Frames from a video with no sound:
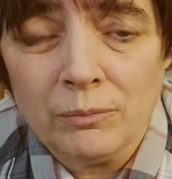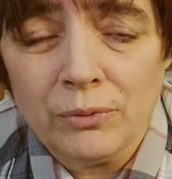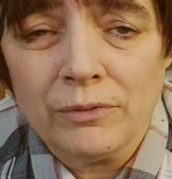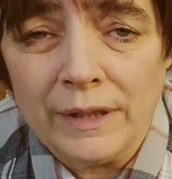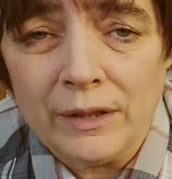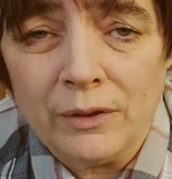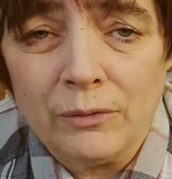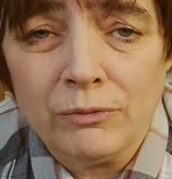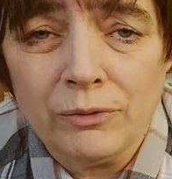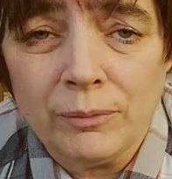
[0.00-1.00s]
prevent
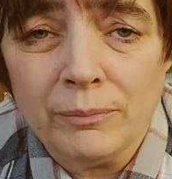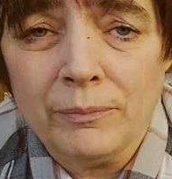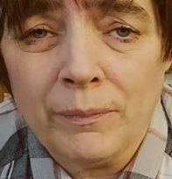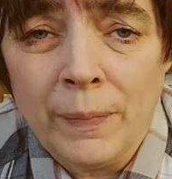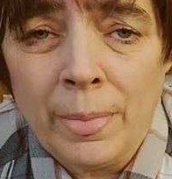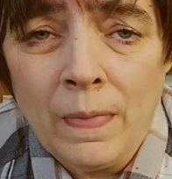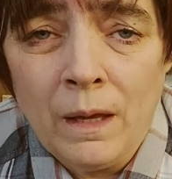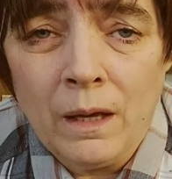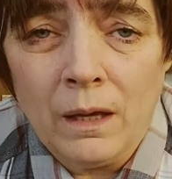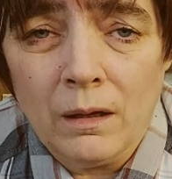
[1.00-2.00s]
you from
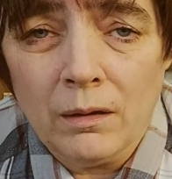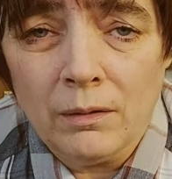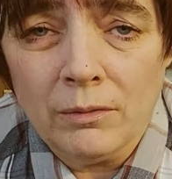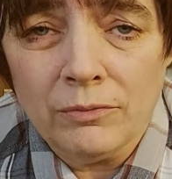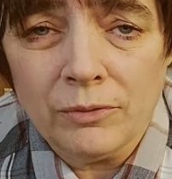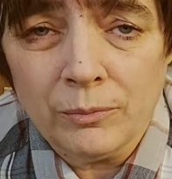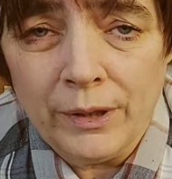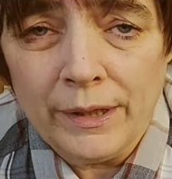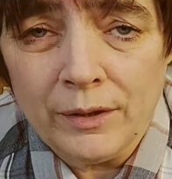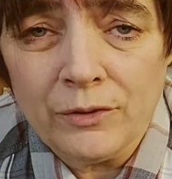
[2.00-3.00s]

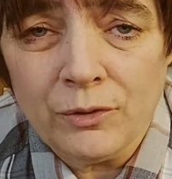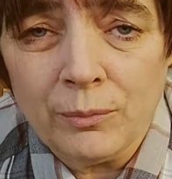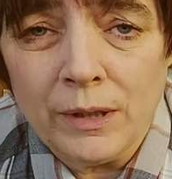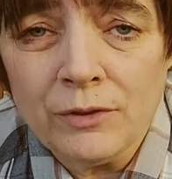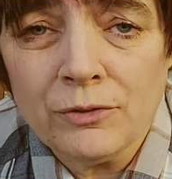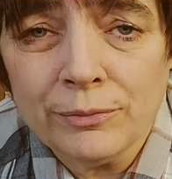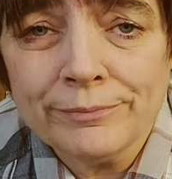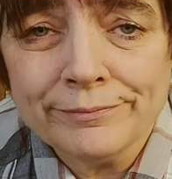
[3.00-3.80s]
writing too much.